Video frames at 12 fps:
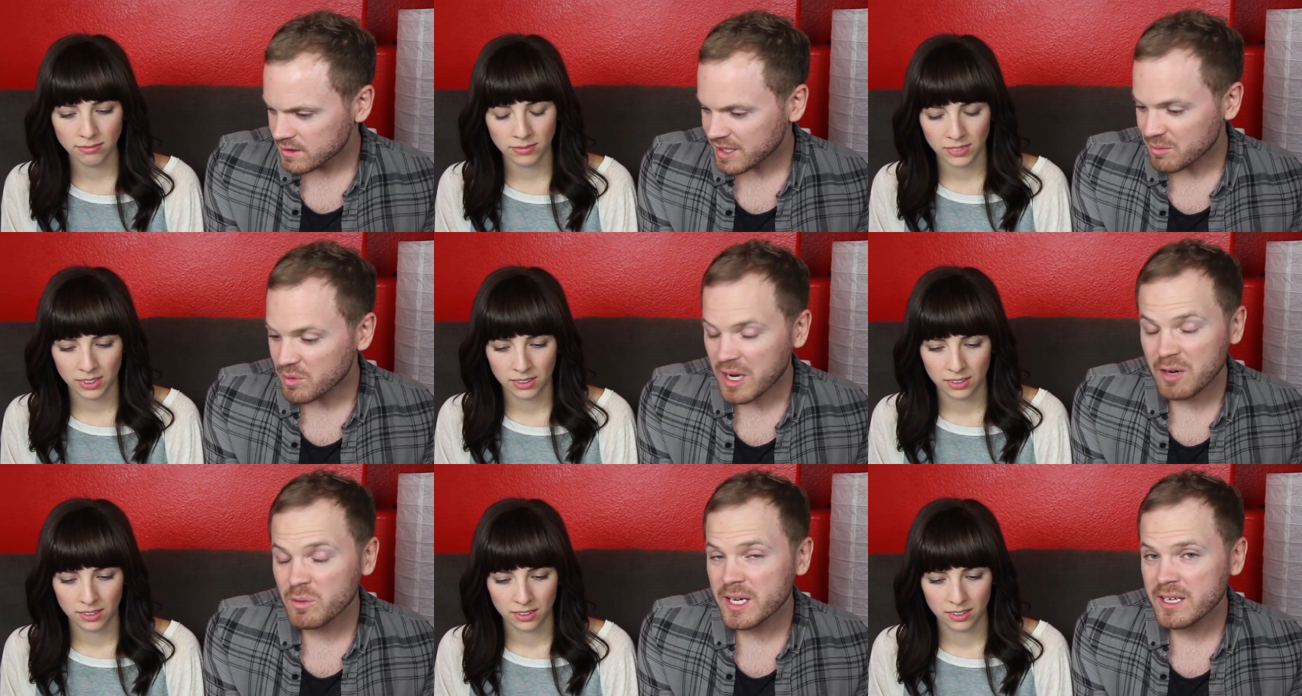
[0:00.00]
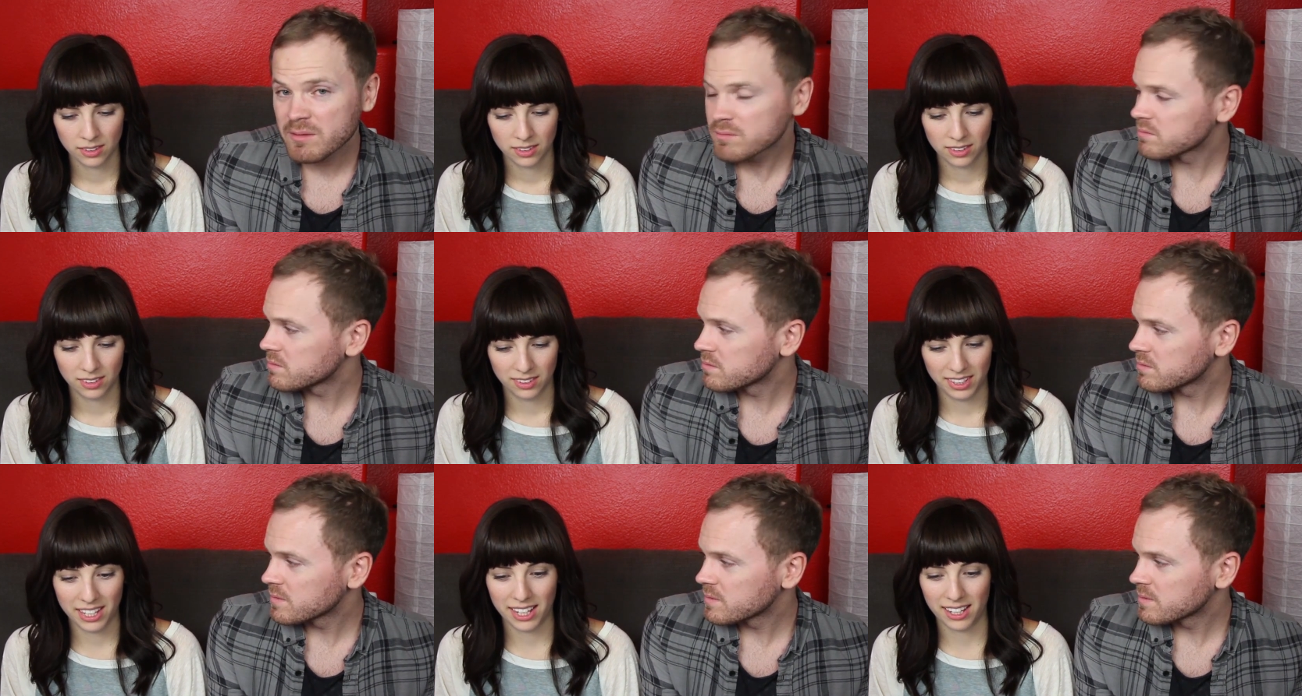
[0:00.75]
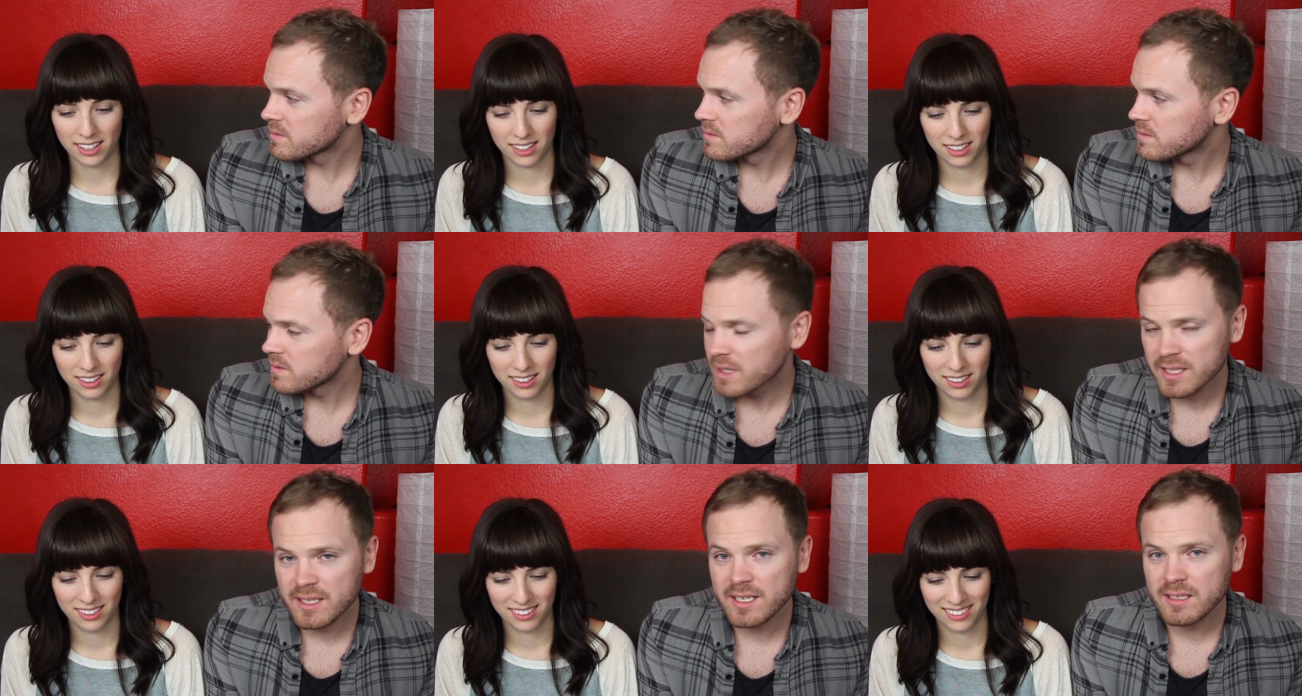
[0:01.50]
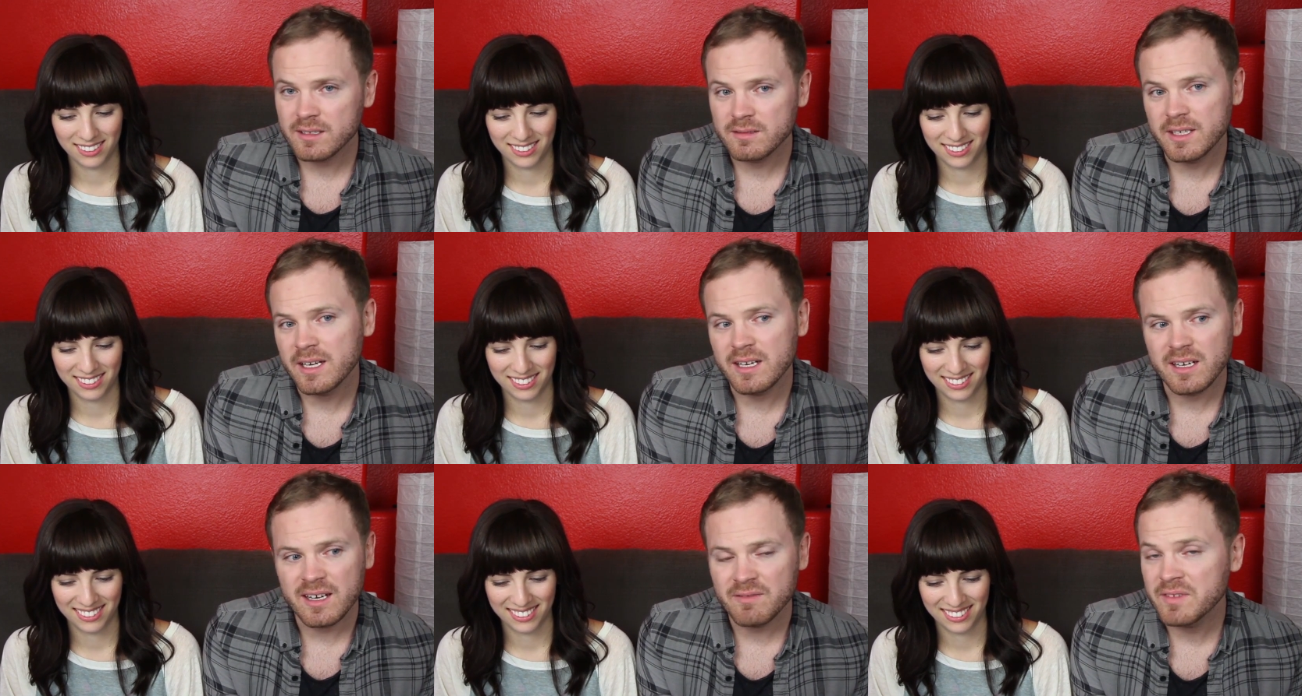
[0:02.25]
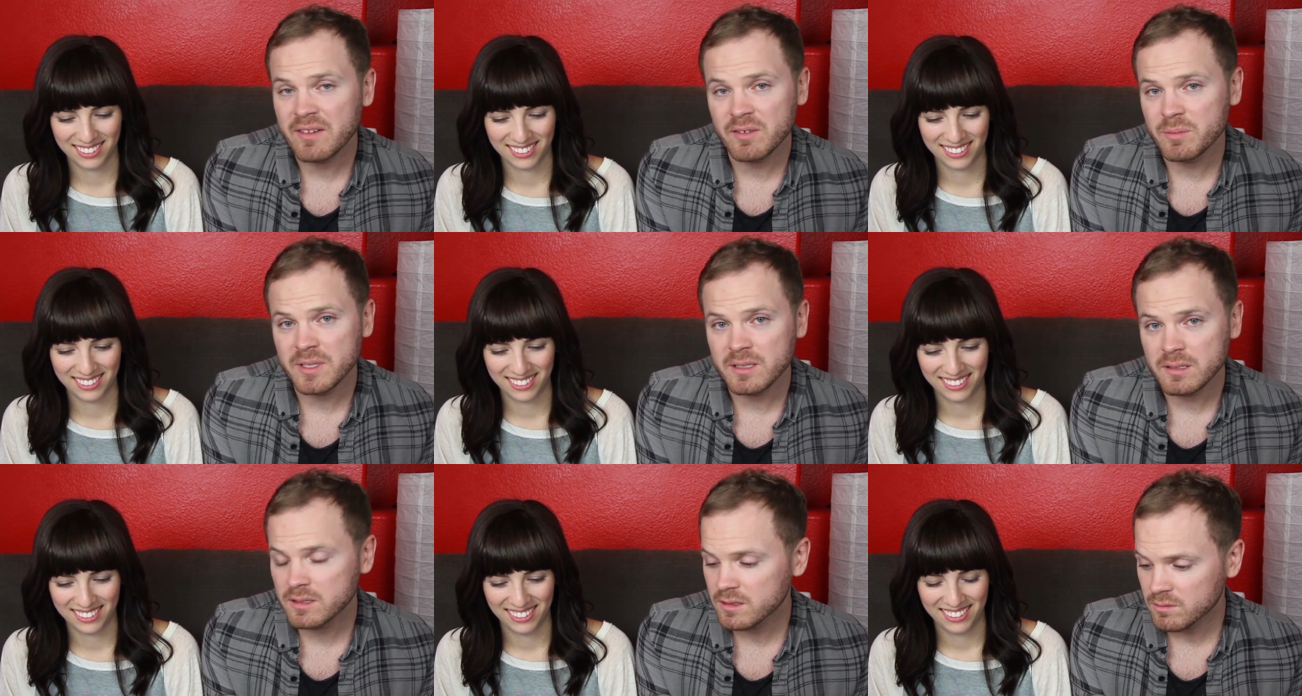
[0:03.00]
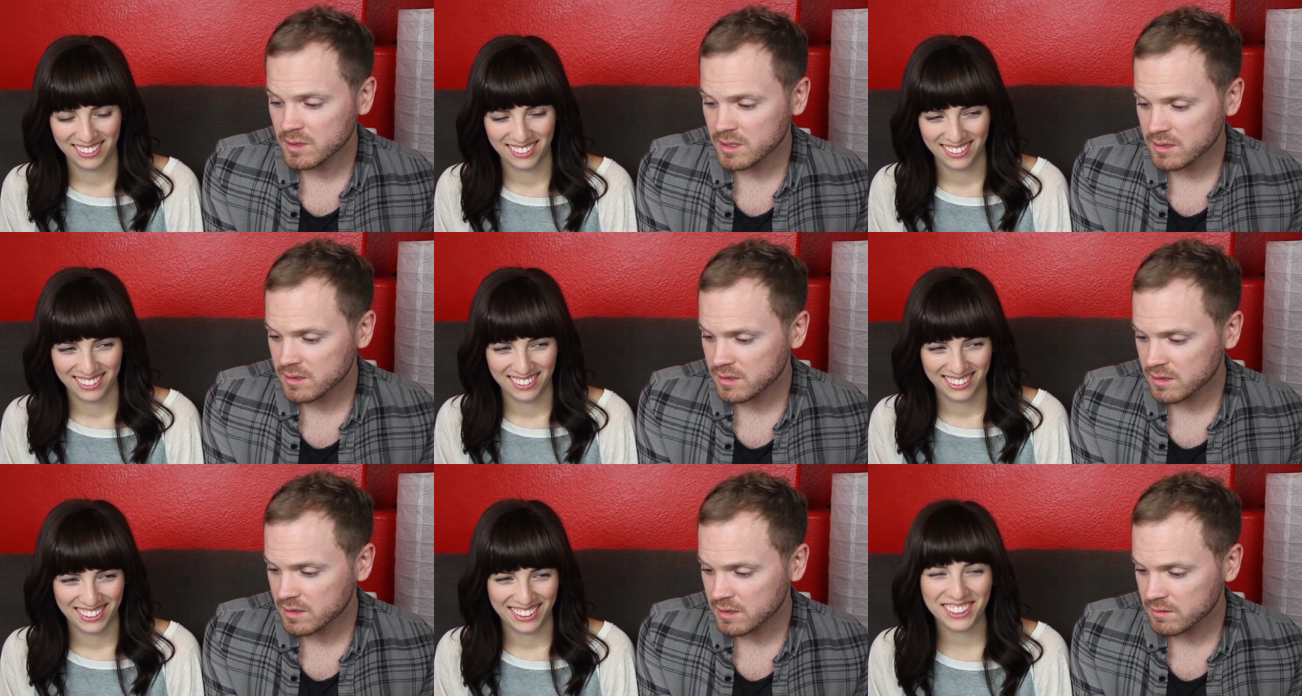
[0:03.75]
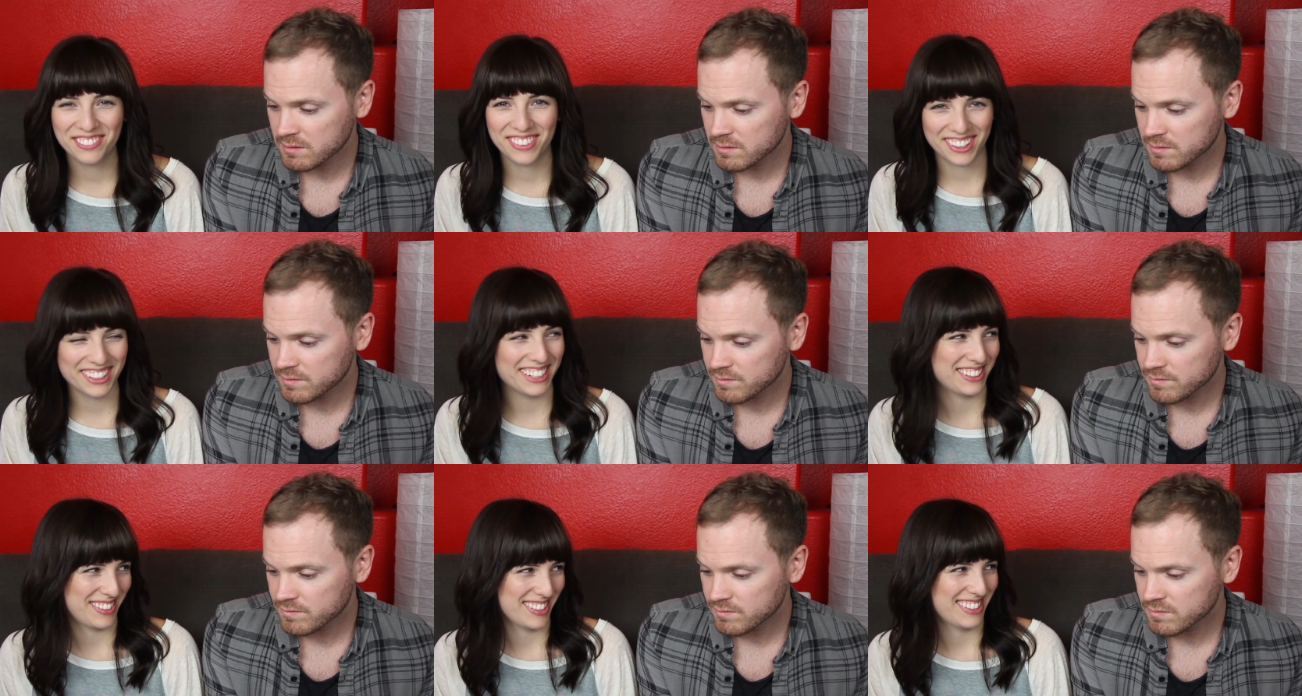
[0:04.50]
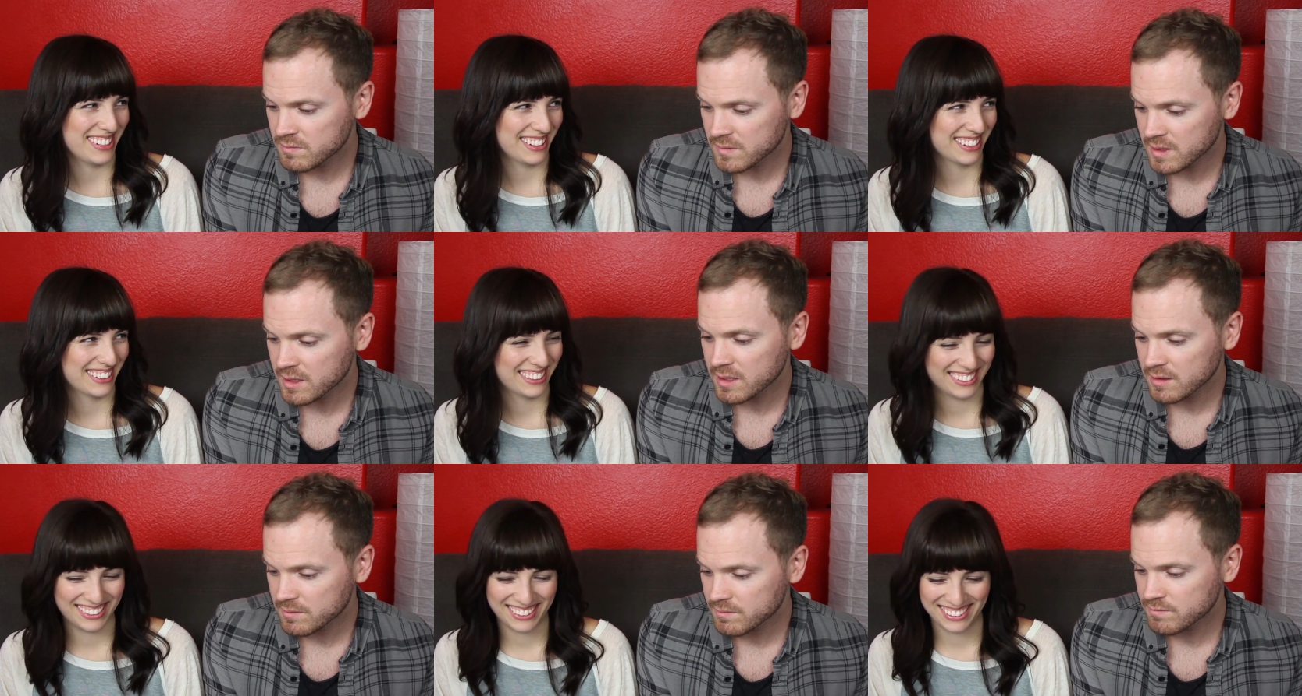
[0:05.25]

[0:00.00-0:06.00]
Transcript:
Speaker 1: Like Broadway?
Speaker 2: Yeah.
Speaker 1: Like that? Yeah, I've never been to one, so.
Speaker 2: They're very interesting. Yeah.